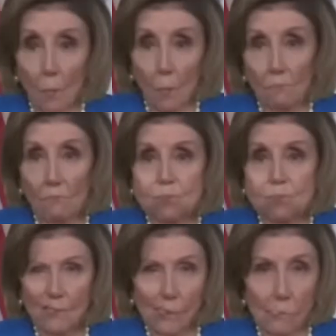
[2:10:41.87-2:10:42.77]
hey, was
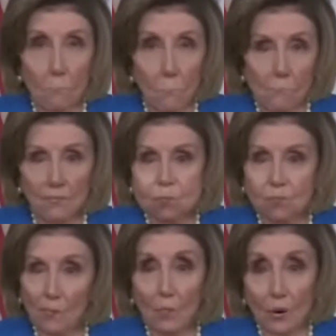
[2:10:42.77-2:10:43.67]
Drinker, how was London?
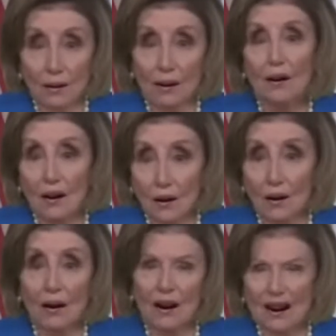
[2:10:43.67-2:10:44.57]
It was good.
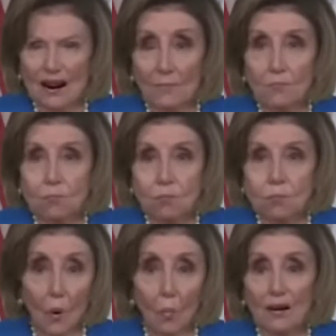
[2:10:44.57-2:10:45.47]
Um,
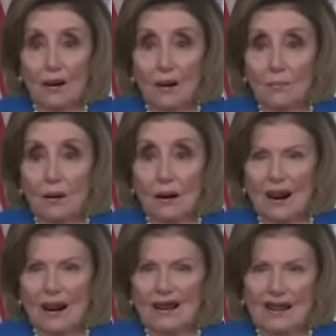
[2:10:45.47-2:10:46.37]
only took me uh
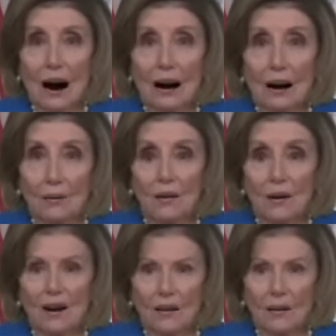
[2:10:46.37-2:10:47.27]
10 SUVs,
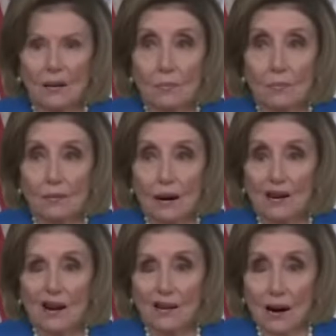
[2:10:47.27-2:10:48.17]
16
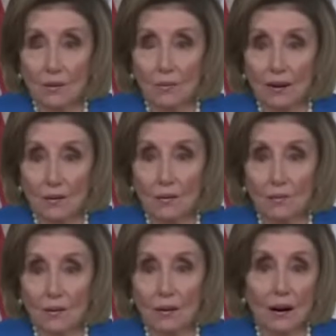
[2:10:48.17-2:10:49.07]
security guards,
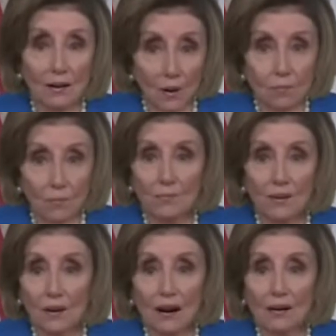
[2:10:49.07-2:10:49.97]
and two private
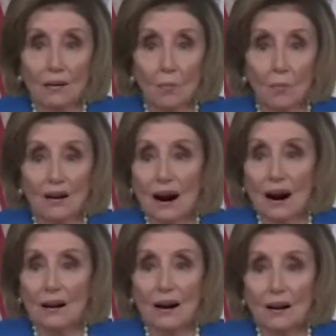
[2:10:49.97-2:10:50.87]
jets with the AC
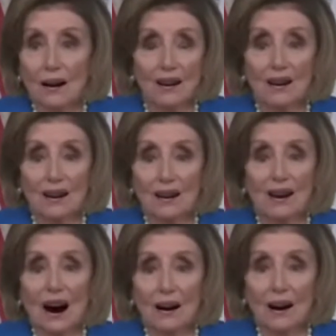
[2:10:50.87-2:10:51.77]
set to 69
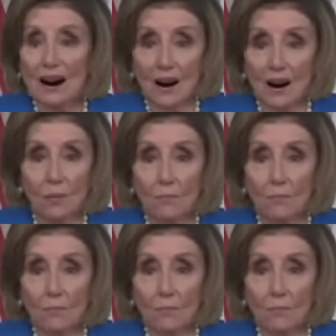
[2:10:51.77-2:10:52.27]
there and back,